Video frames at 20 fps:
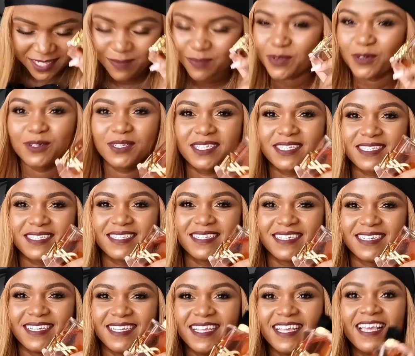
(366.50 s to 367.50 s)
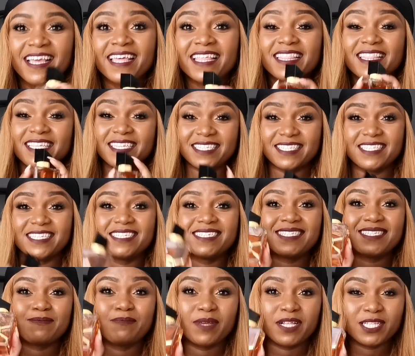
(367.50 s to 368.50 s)
boat? This thing
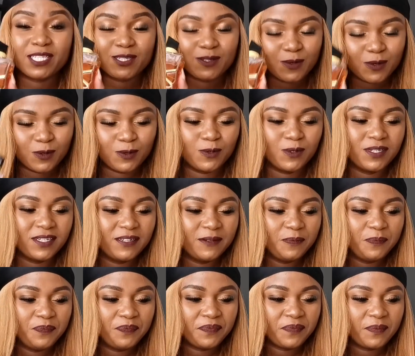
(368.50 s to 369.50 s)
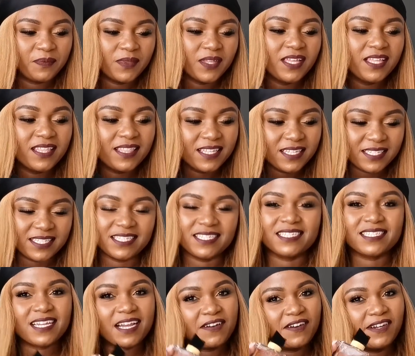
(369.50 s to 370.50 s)
smells so good. This
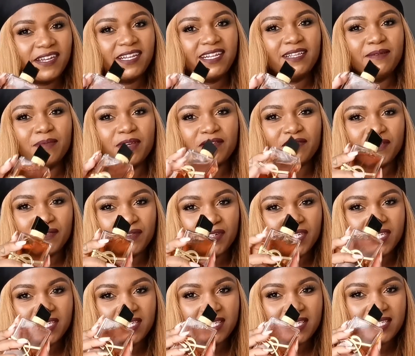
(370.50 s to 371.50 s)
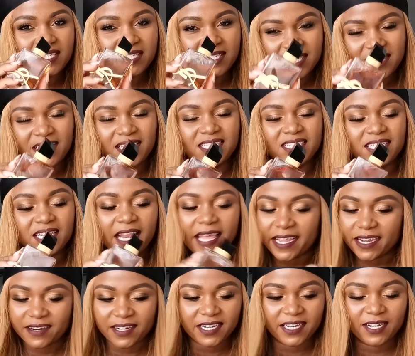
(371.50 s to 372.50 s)
is currently my favorite scent,
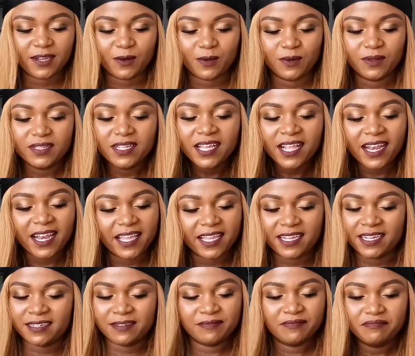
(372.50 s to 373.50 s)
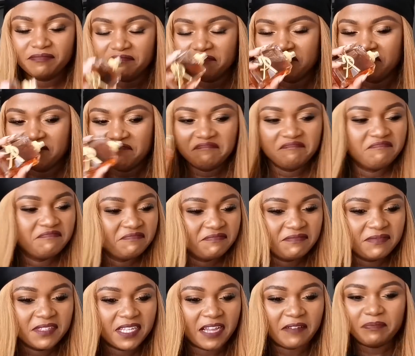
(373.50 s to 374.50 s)
like right now. Like,
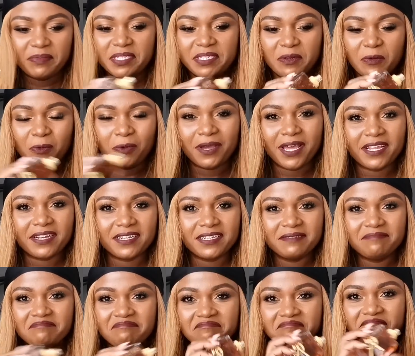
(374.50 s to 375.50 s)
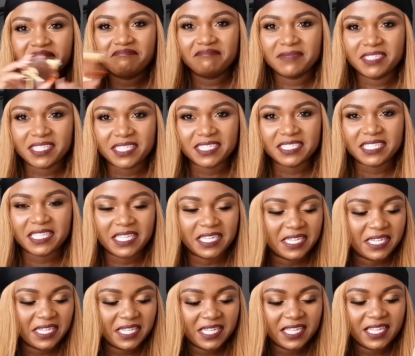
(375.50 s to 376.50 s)
I've been wearing this
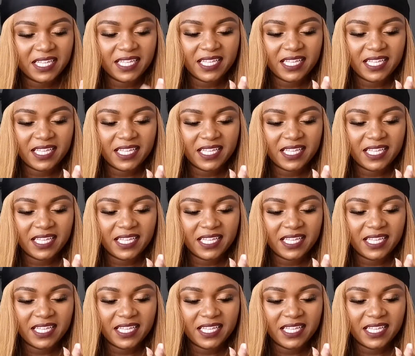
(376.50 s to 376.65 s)
thing